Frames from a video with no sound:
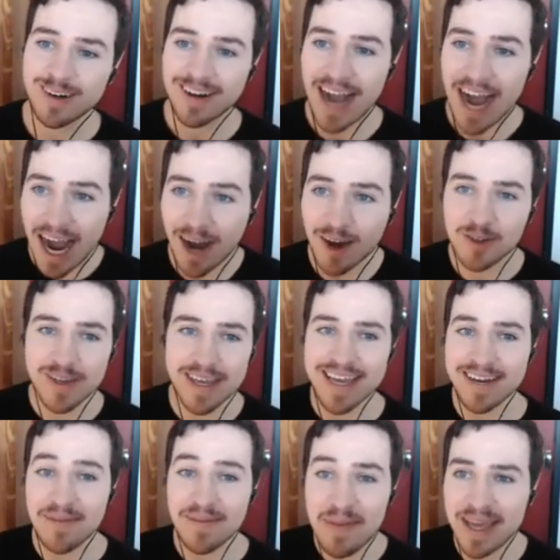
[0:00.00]
out how you
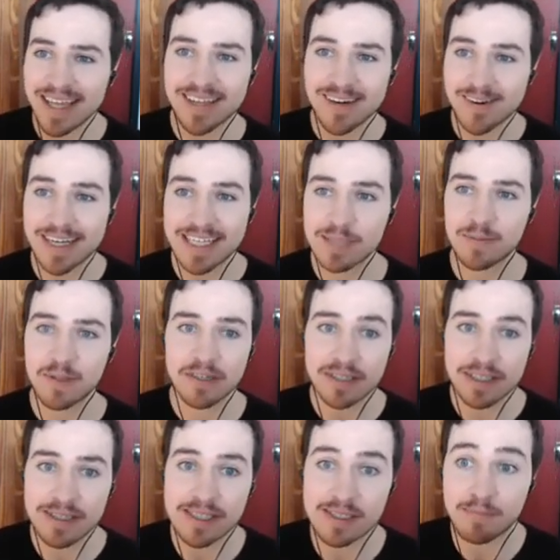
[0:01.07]
can make their
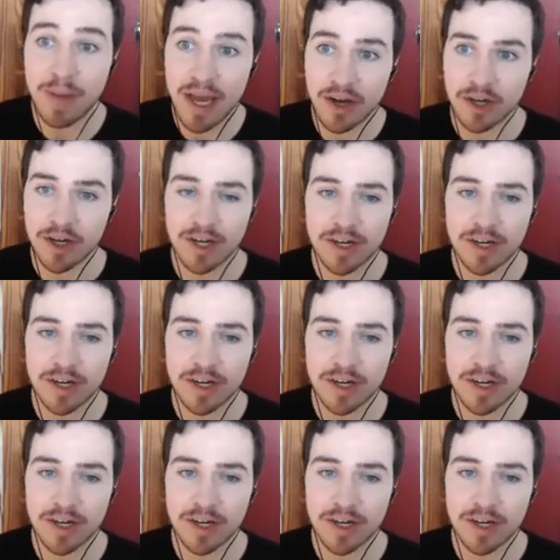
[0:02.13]
experience better.